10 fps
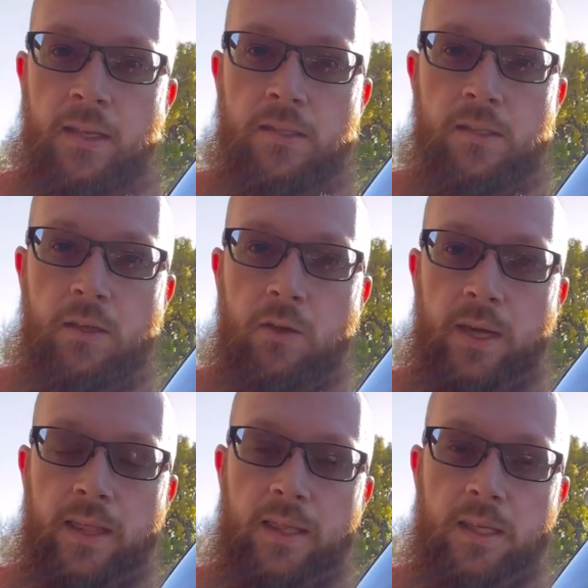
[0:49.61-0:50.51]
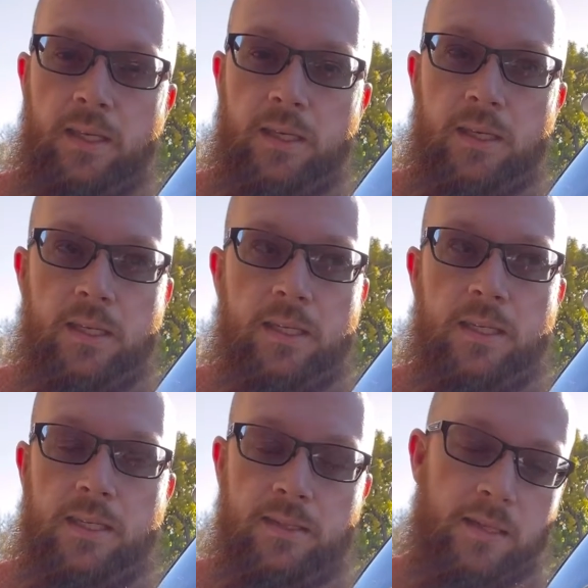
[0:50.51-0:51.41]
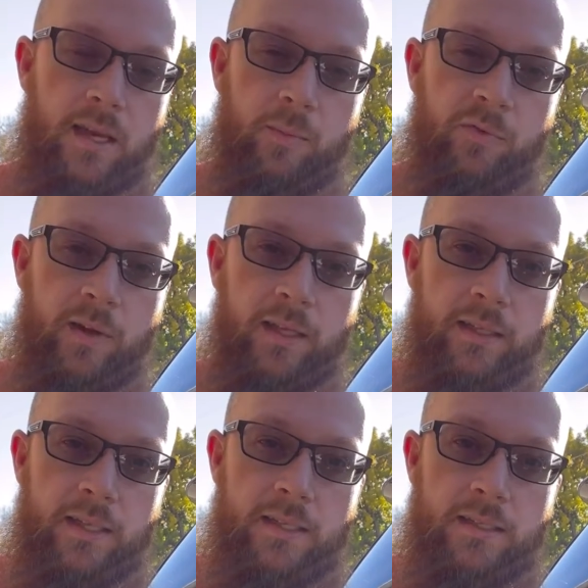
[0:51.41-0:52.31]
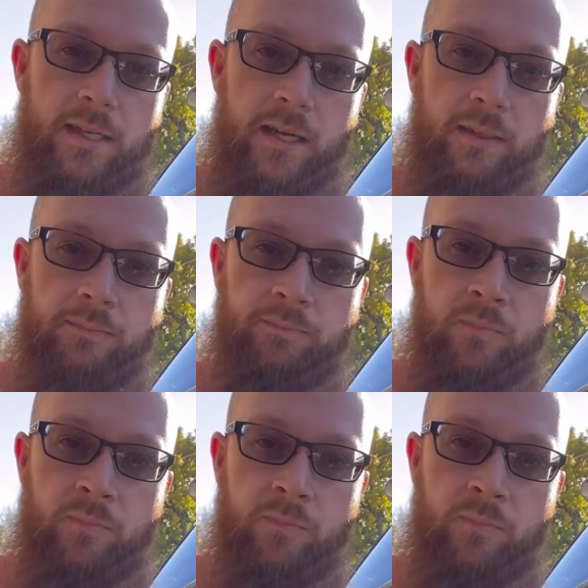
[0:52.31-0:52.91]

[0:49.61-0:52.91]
So I think it is time to finally get this done.